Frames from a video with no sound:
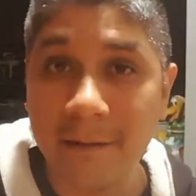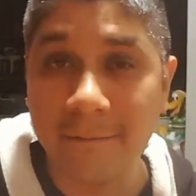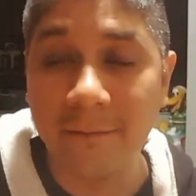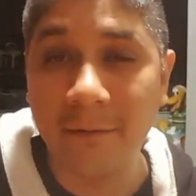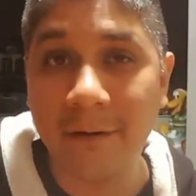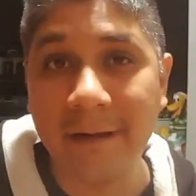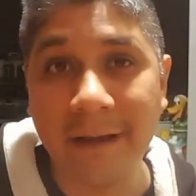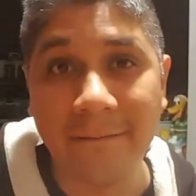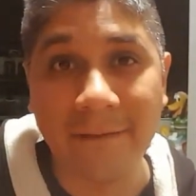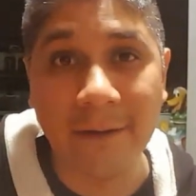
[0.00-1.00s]

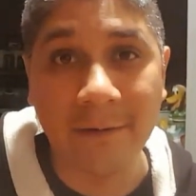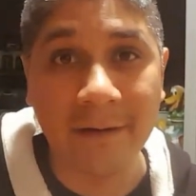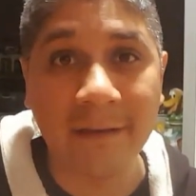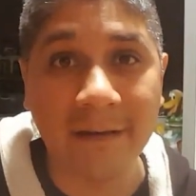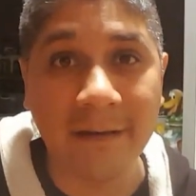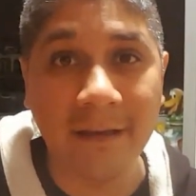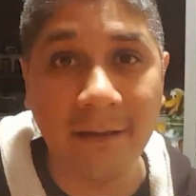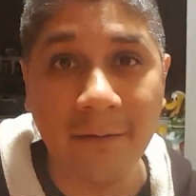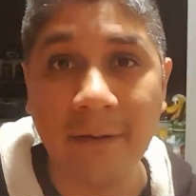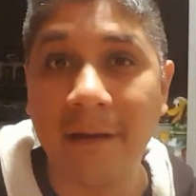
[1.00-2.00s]
Therefore, if they were
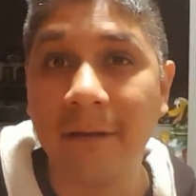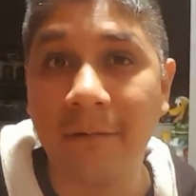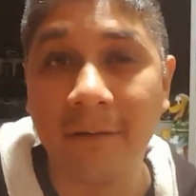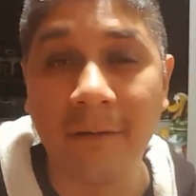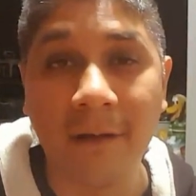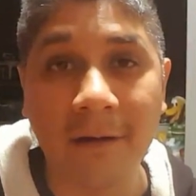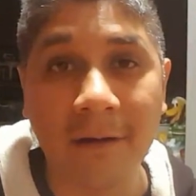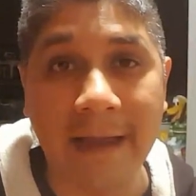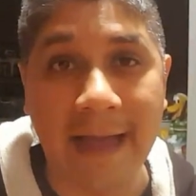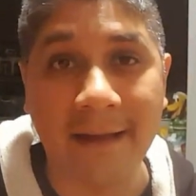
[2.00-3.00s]
discontinued and there was no
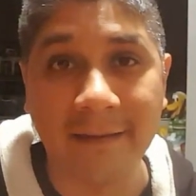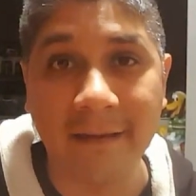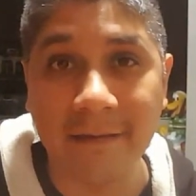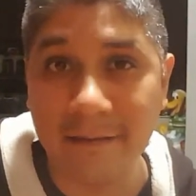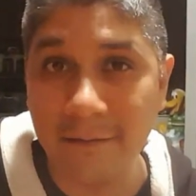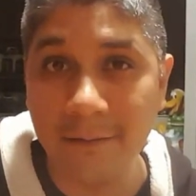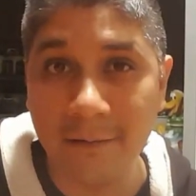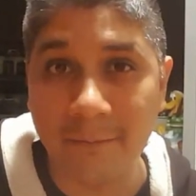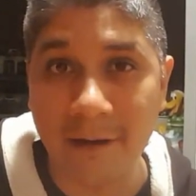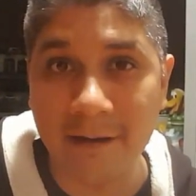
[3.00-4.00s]
longer access to
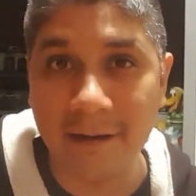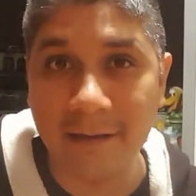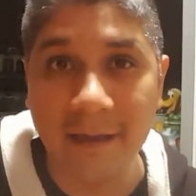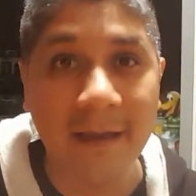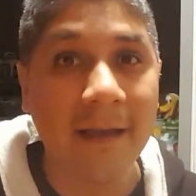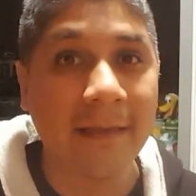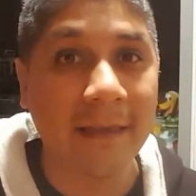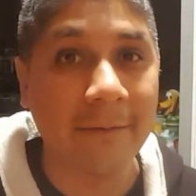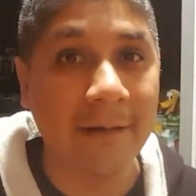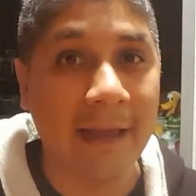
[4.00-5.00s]
those products,
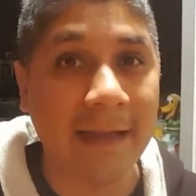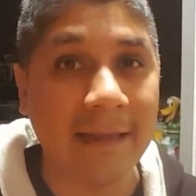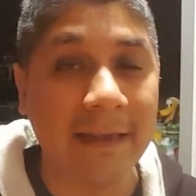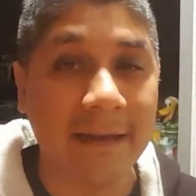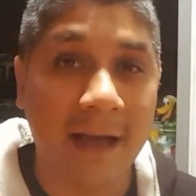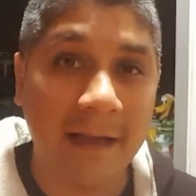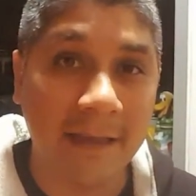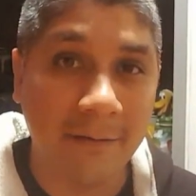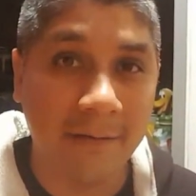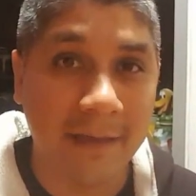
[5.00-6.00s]
they would likely
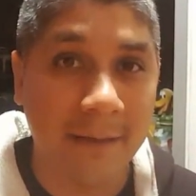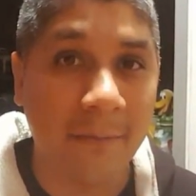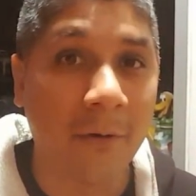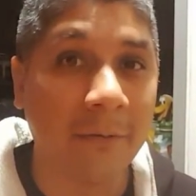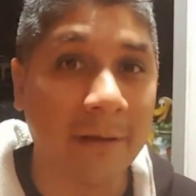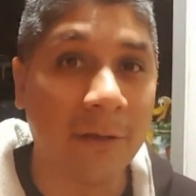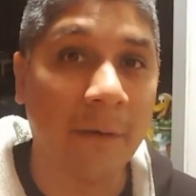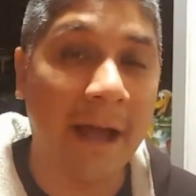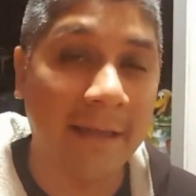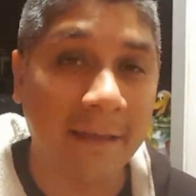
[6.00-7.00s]
not use them or would
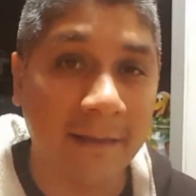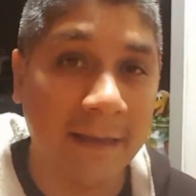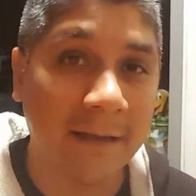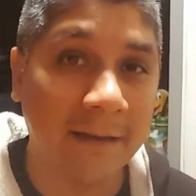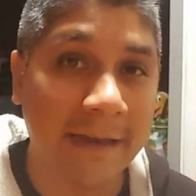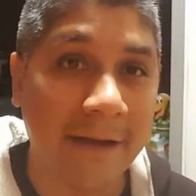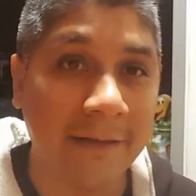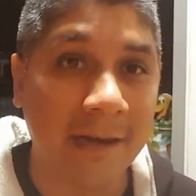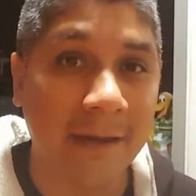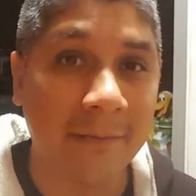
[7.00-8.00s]
drastically cut
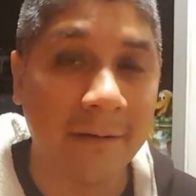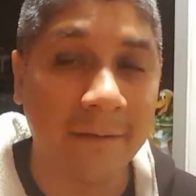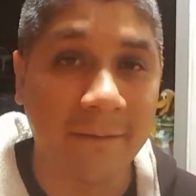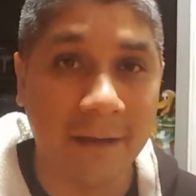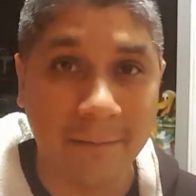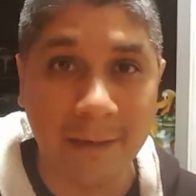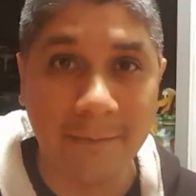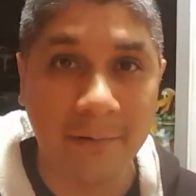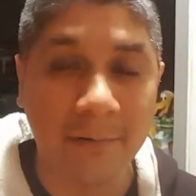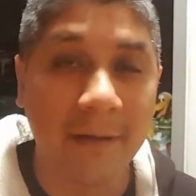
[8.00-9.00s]
down the number of young
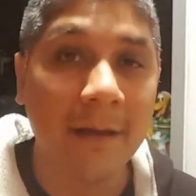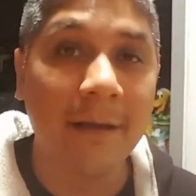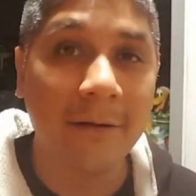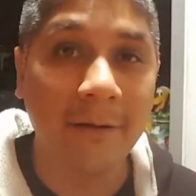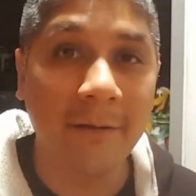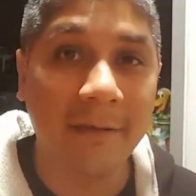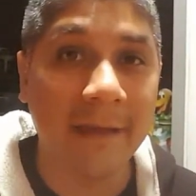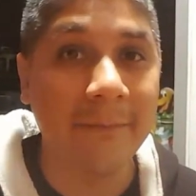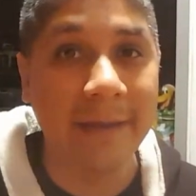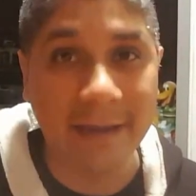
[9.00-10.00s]
people who use
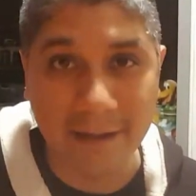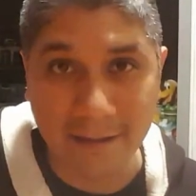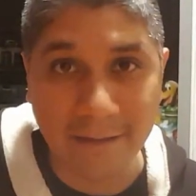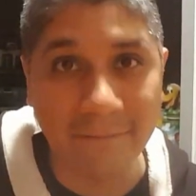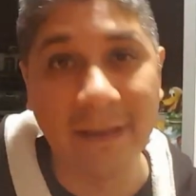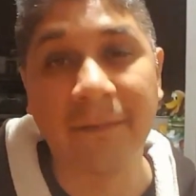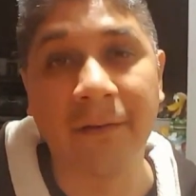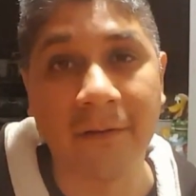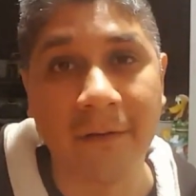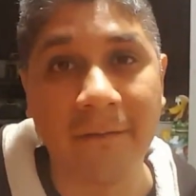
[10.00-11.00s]
them because the
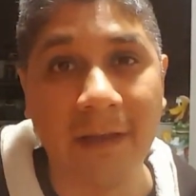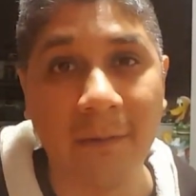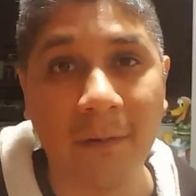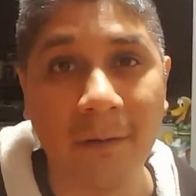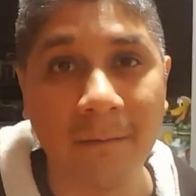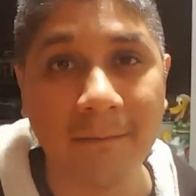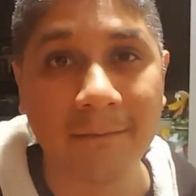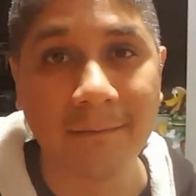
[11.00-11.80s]
flavors are available.